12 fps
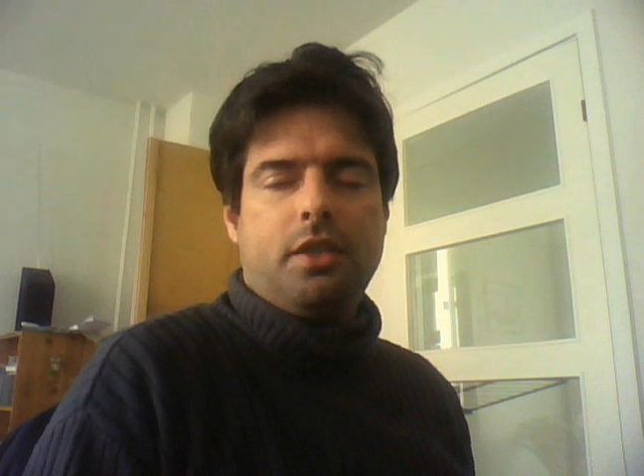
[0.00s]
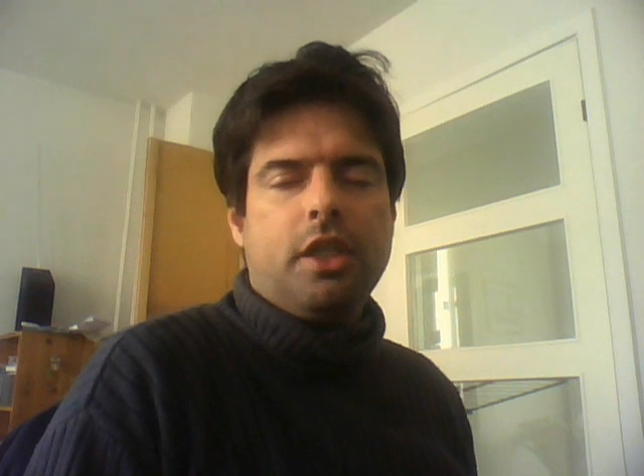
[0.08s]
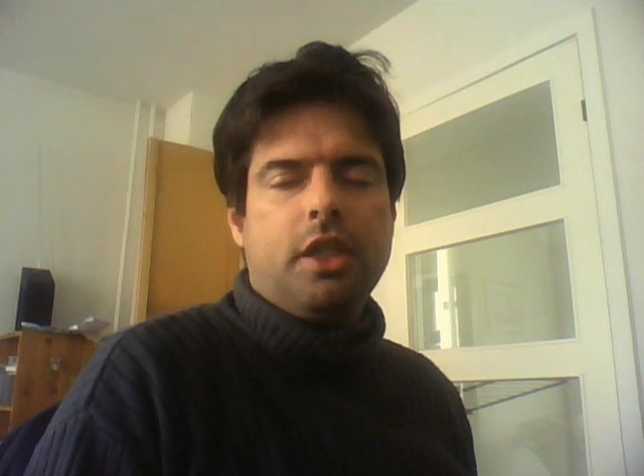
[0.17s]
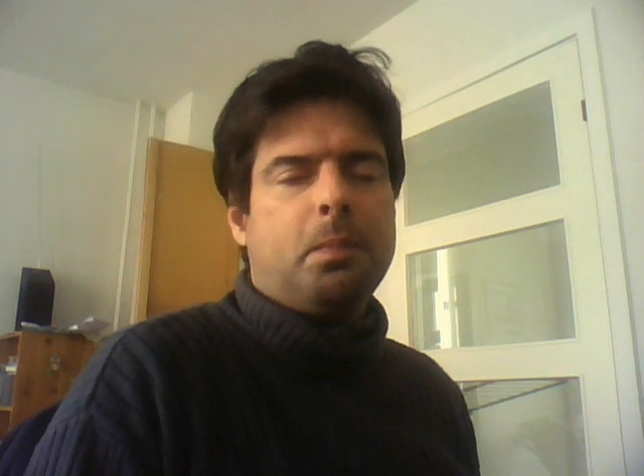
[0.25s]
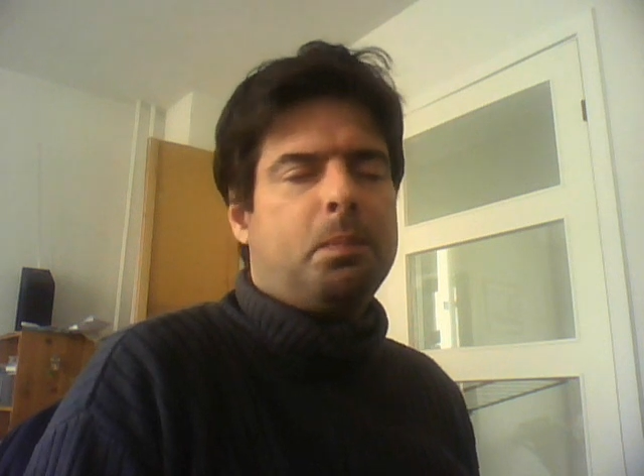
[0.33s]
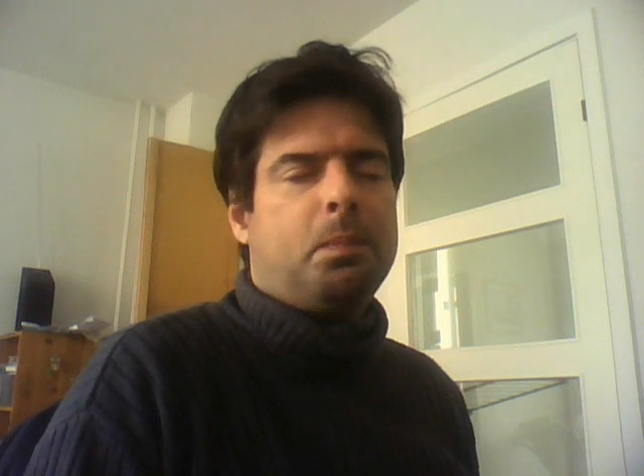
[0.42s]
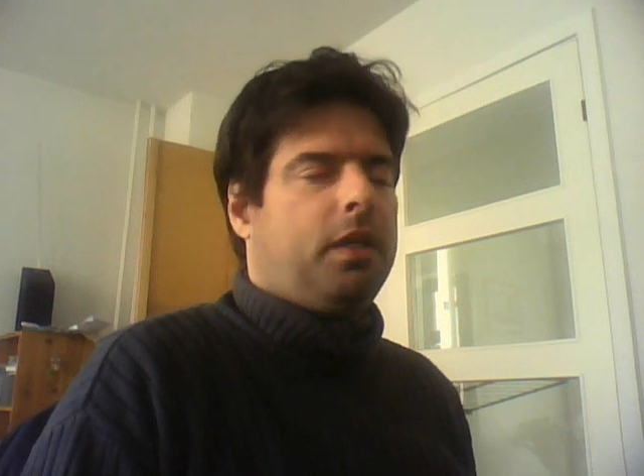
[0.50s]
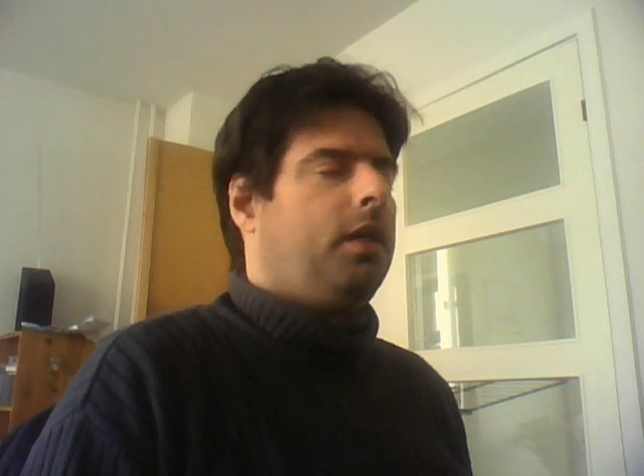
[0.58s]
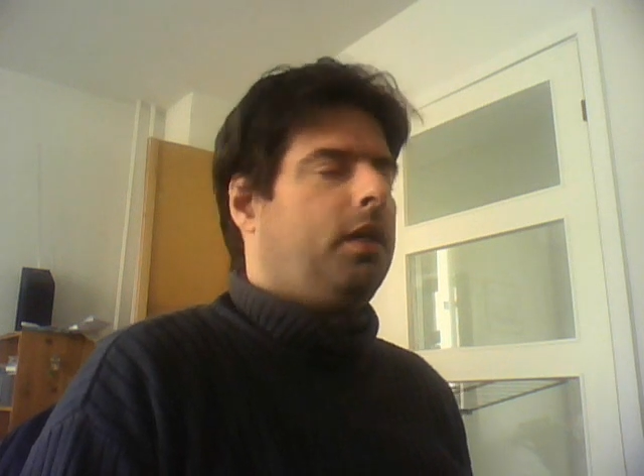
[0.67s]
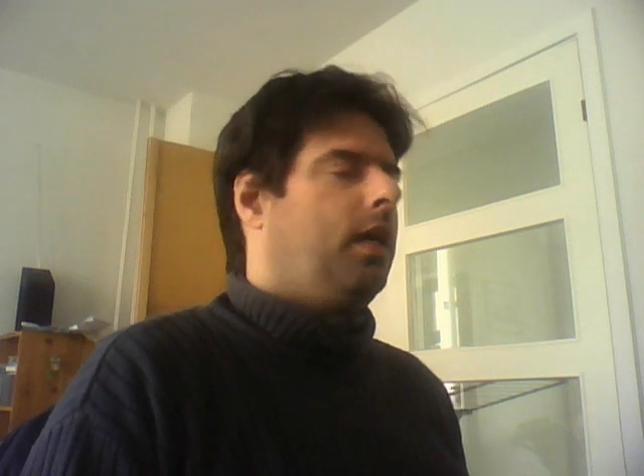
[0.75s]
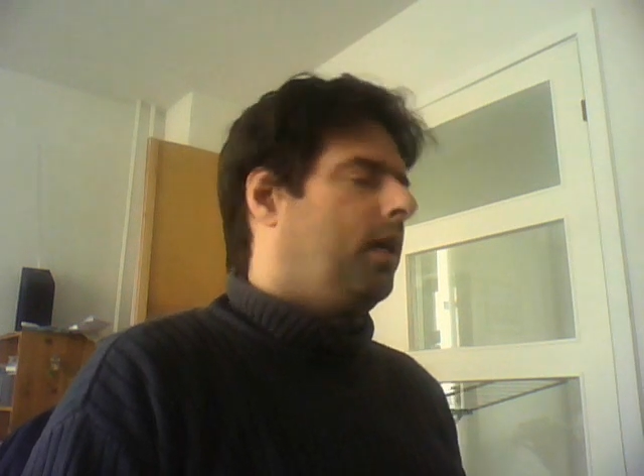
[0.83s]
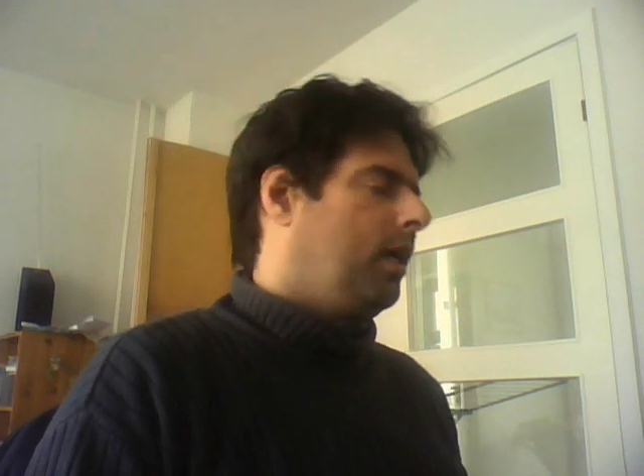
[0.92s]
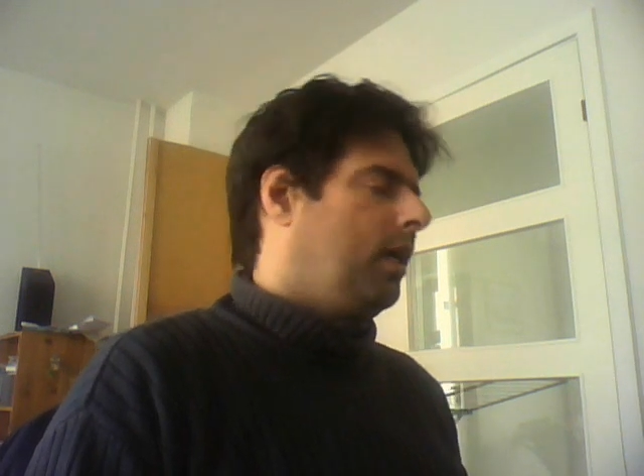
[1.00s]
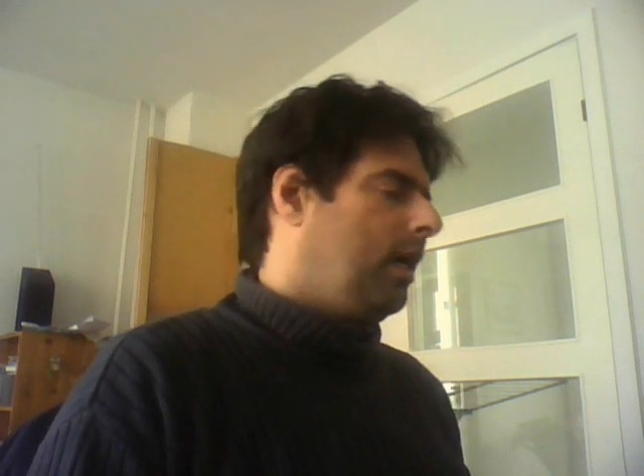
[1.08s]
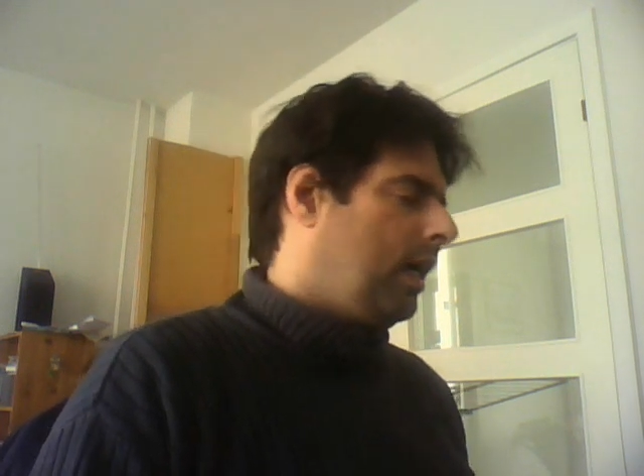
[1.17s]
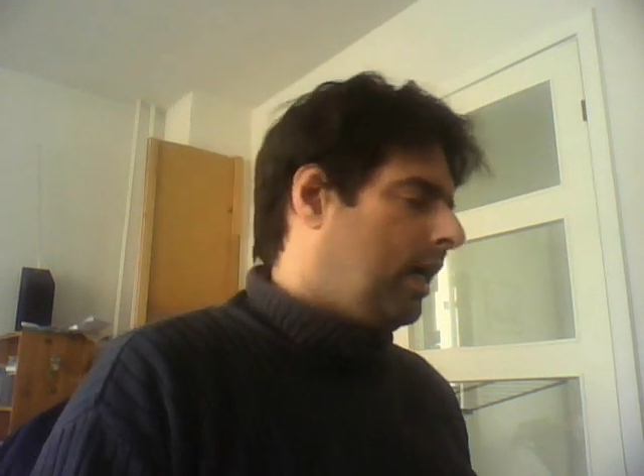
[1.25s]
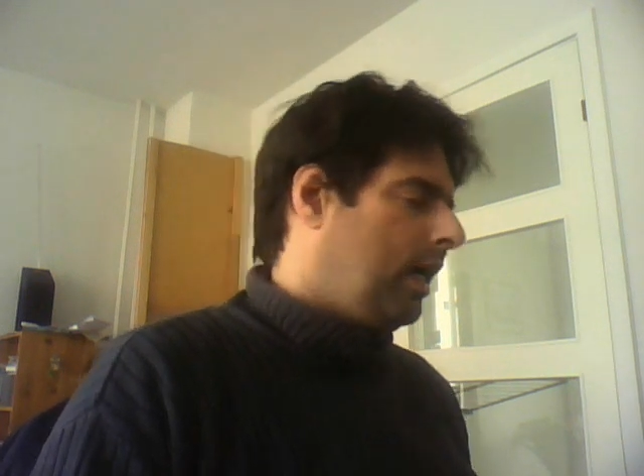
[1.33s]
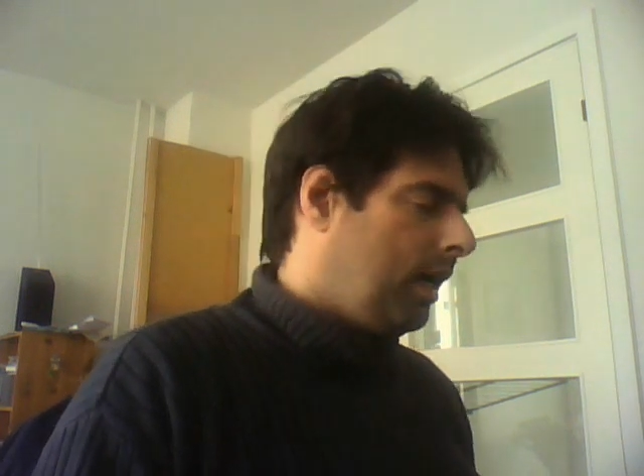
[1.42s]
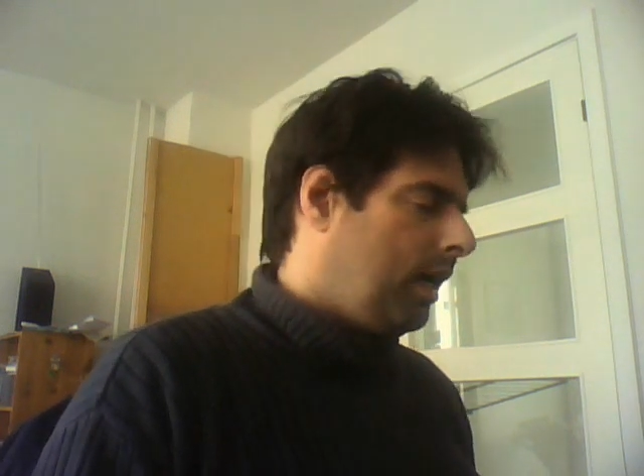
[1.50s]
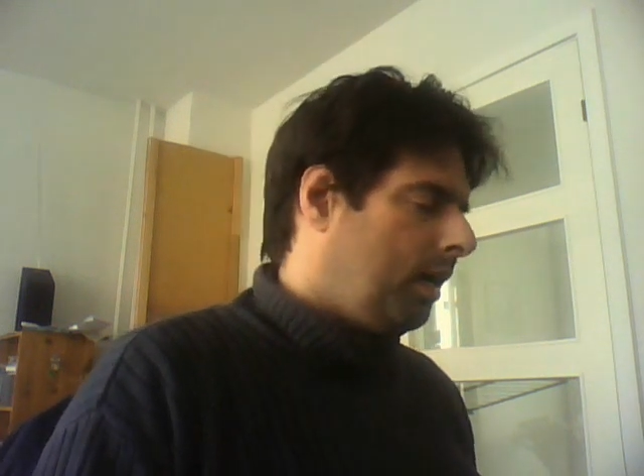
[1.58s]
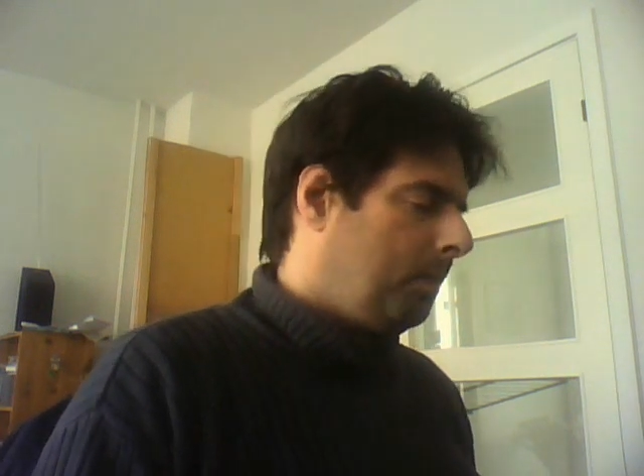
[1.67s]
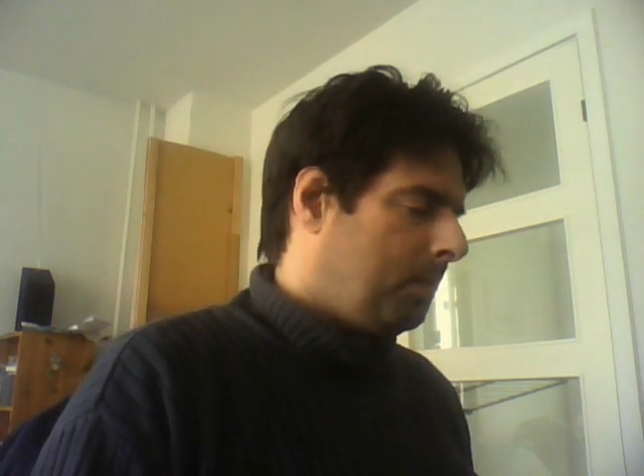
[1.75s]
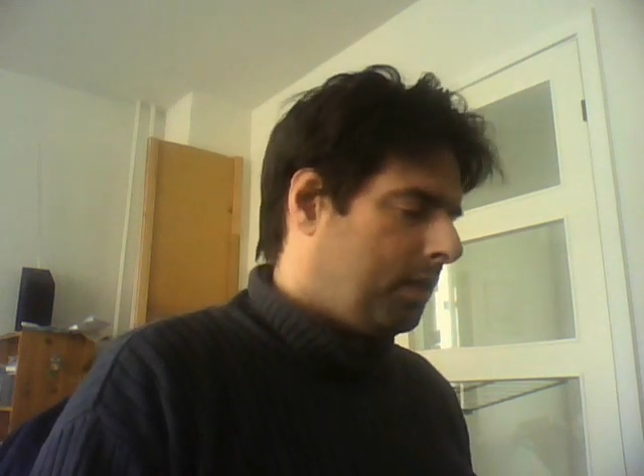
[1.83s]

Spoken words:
champion. I